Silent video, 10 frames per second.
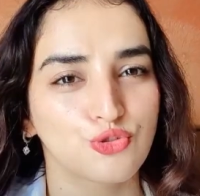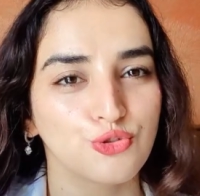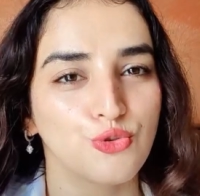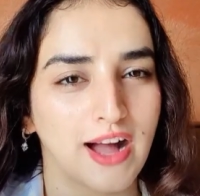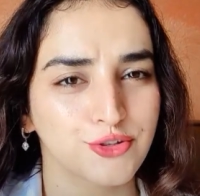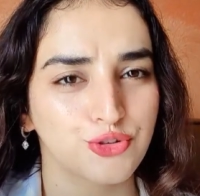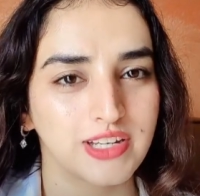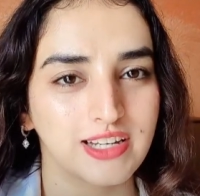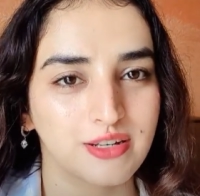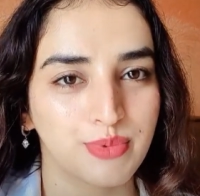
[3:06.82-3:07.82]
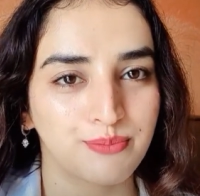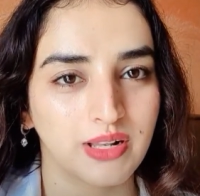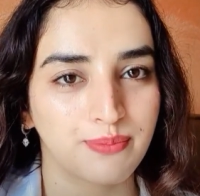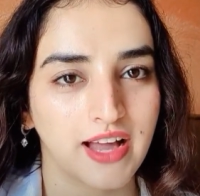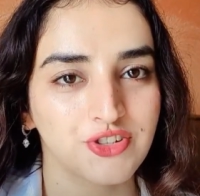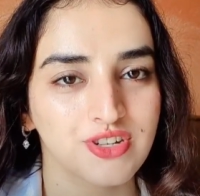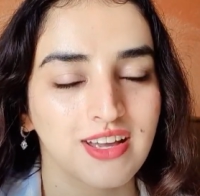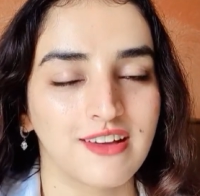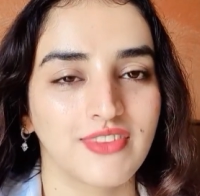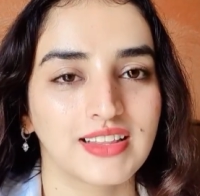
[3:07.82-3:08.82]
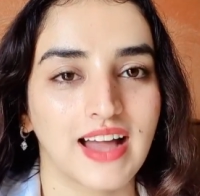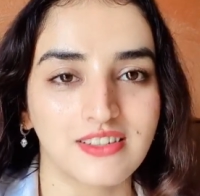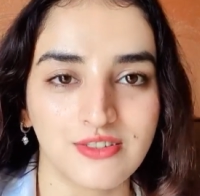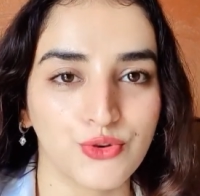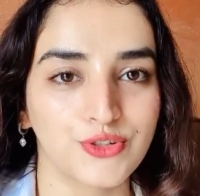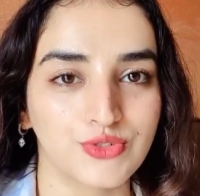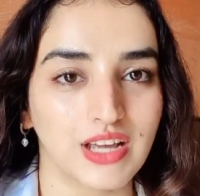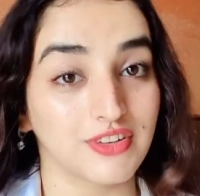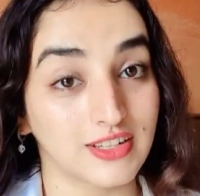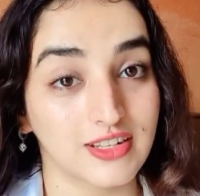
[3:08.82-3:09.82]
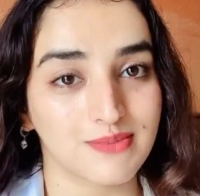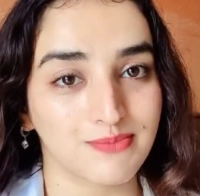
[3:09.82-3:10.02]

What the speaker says: do you actually need a pimple patch? Well, that is going to definitely